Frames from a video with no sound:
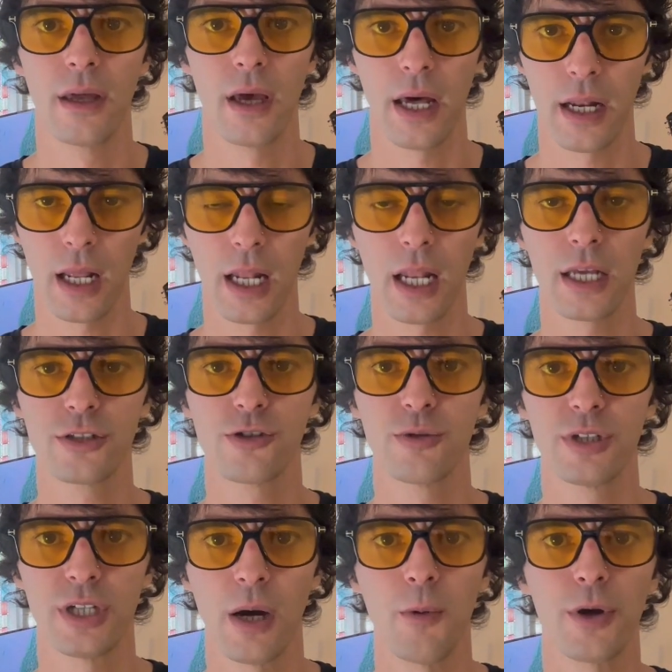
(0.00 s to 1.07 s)
And I like to
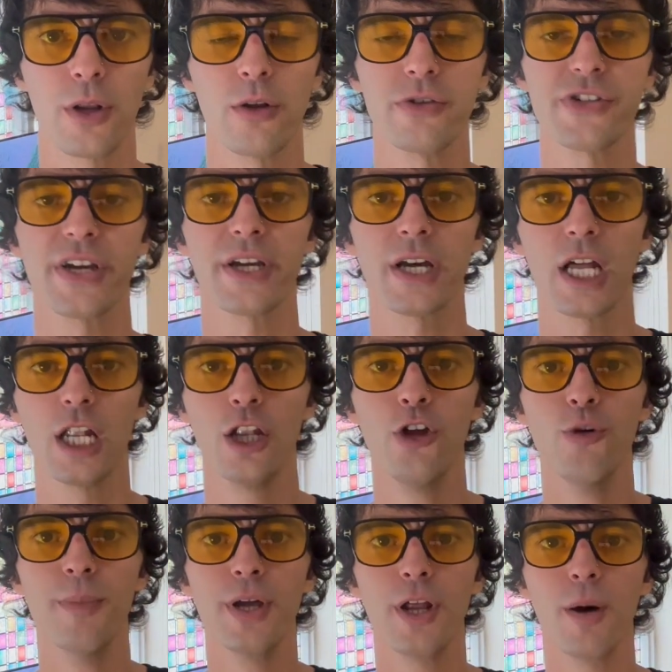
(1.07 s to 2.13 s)
get one of those like
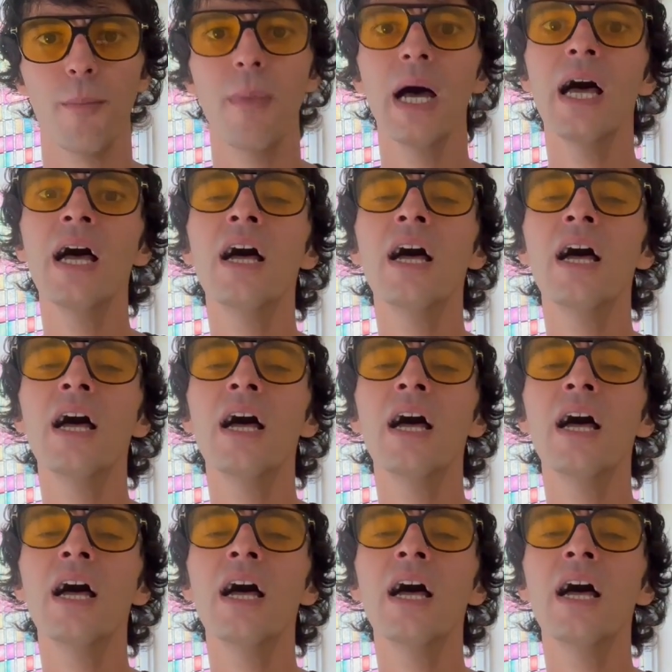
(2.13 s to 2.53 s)
aluminum